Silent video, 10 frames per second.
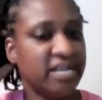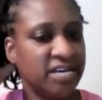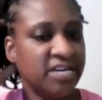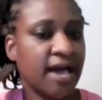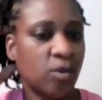
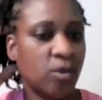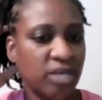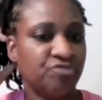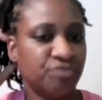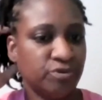that it cut
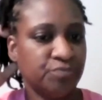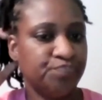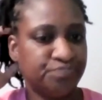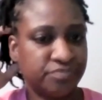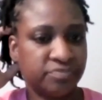all the way
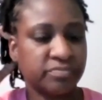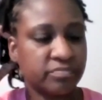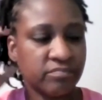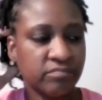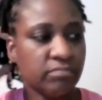through.
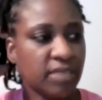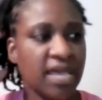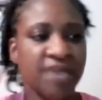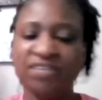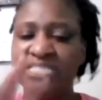
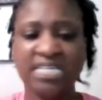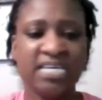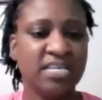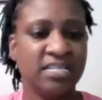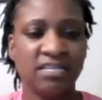If
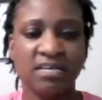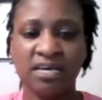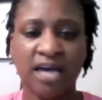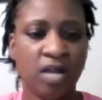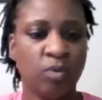it
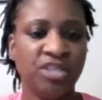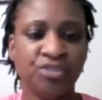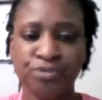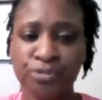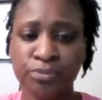didn't cut all
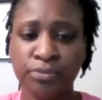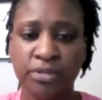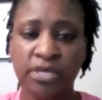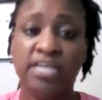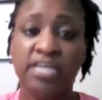the way through,